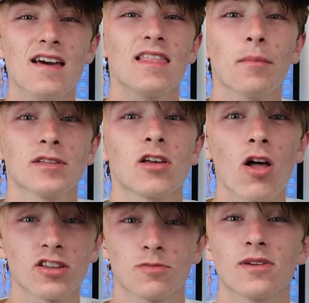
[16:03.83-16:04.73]
That means a
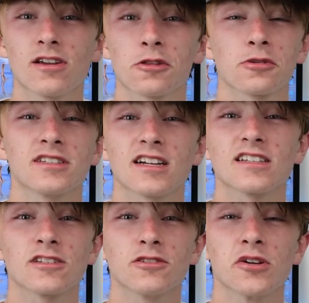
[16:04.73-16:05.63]
lot to me. You're the reason I
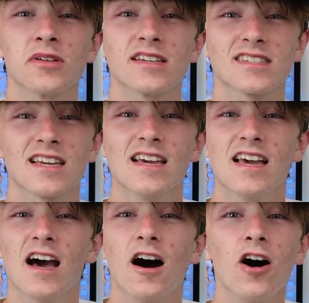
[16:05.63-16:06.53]
still do this.
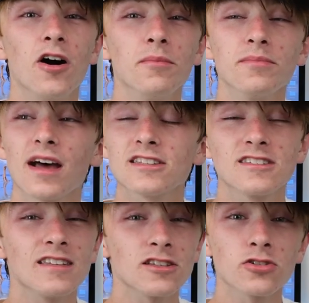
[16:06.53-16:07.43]

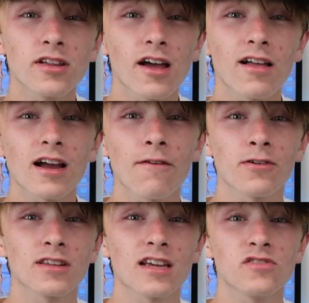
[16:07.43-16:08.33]
That's really all I got
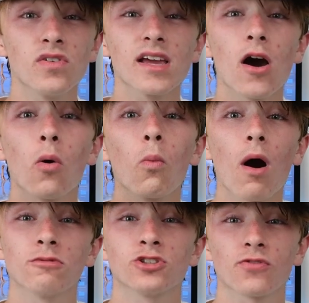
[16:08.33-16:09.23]
for today's video.
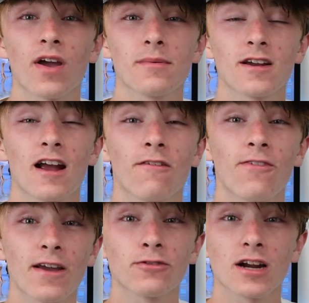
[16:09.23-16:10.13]
What was your
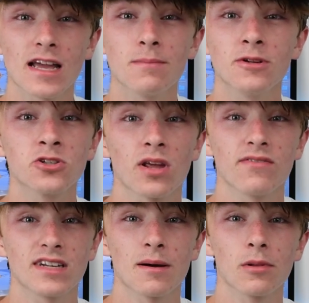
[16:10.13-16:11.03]
favorite image?
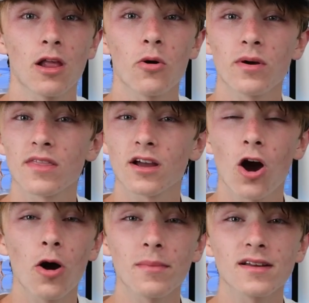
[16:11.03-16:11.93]
Leave it down below in the
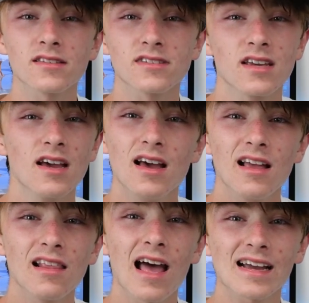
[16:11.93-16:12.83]
comments.
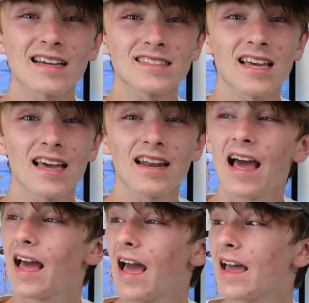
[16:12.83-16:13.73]
Like I
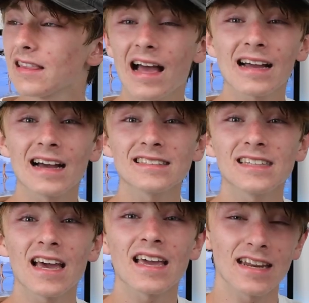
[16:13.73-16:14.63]
said, and like I
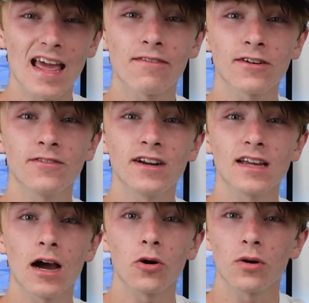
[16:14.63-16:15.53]
say in every
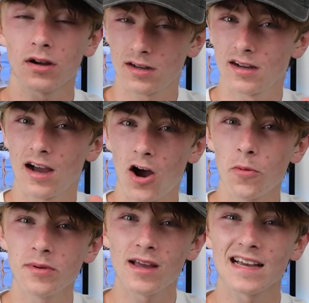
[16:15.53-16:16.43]
video, I
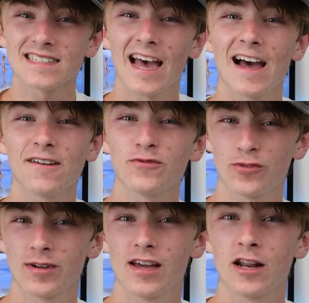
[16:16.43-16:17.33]
hope you guys have
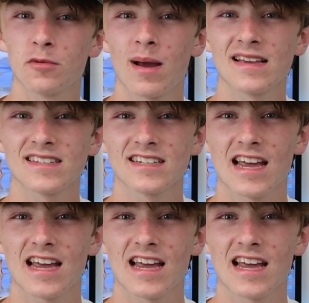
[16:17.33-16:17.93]
an amazing